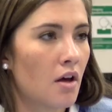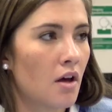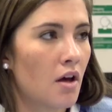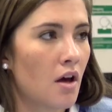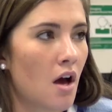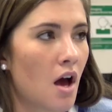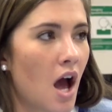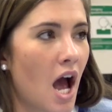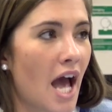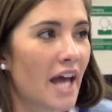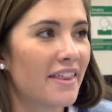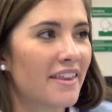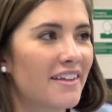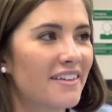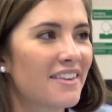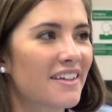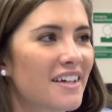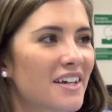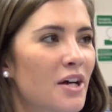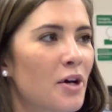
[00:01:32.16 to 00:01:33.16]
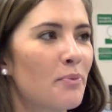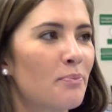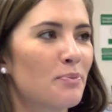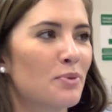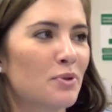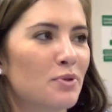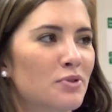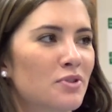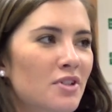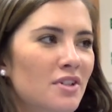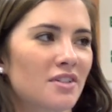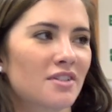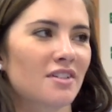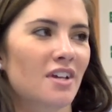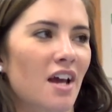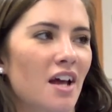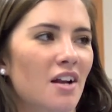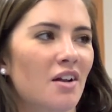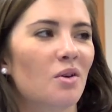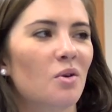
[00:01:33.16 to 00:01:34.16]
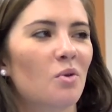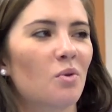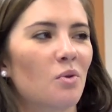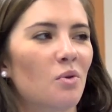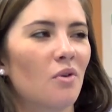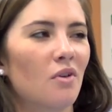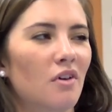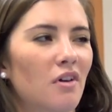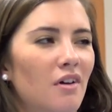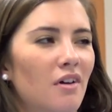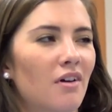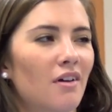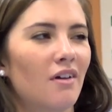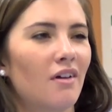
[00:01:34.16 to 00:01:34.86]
It's definitely very hard, um, but